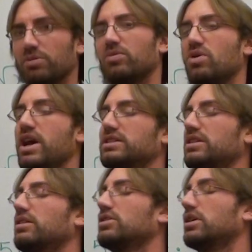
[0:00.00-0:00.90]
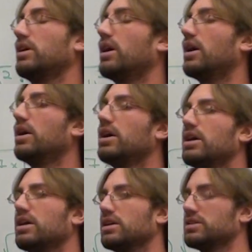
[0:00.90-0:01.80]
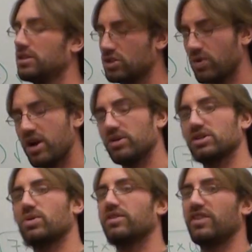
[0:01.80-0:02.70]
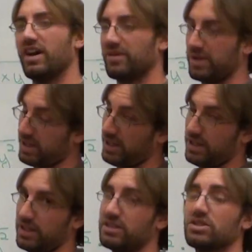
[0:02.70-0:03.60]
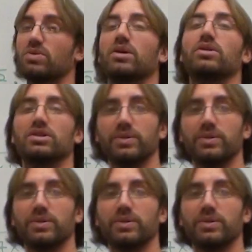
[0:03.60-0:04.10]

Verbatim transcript: bit more hesitant. They say, uh, is it the square root of twenty-five? I'm like, it is the square root of